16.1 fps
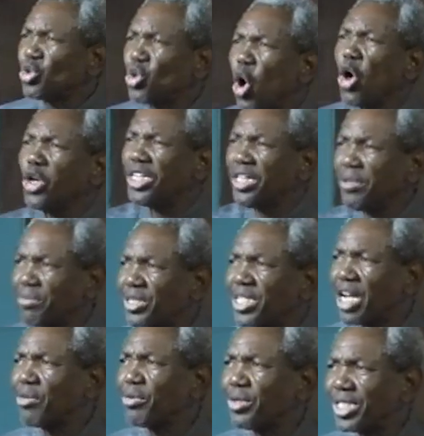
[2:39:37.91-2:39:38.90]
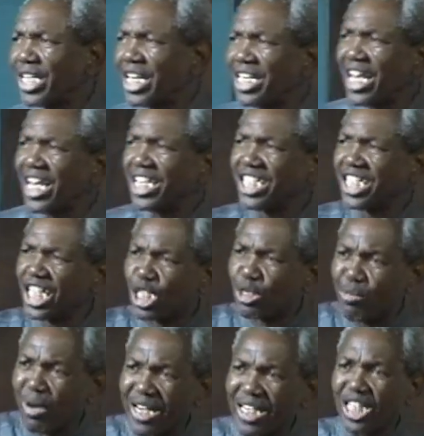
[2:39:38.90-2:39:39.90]
God himself will say, yes,
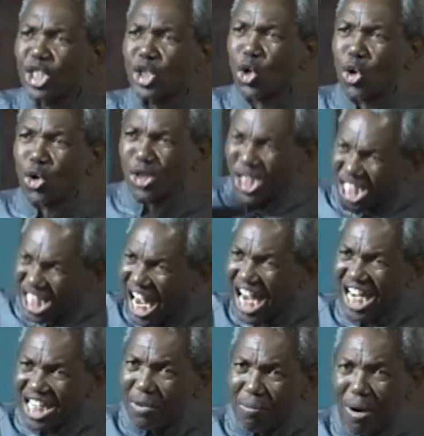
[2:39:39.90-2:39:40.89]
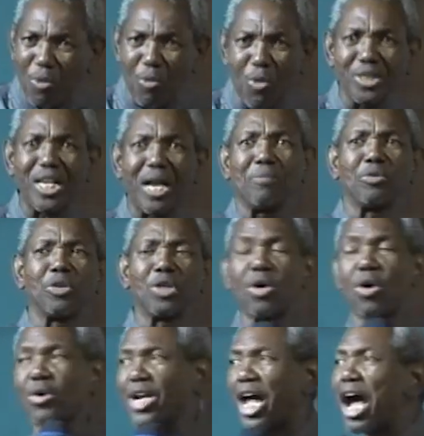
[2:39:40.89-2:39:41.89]
this man is concerned about what I'm
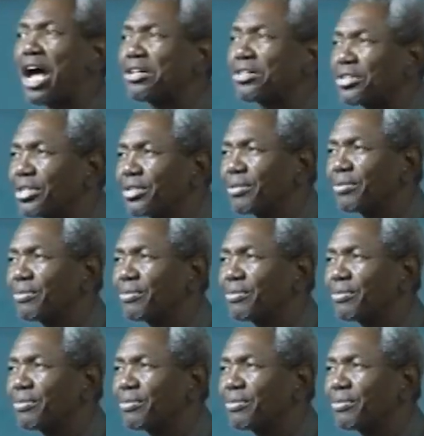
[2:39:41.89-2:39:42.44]
doing on earth.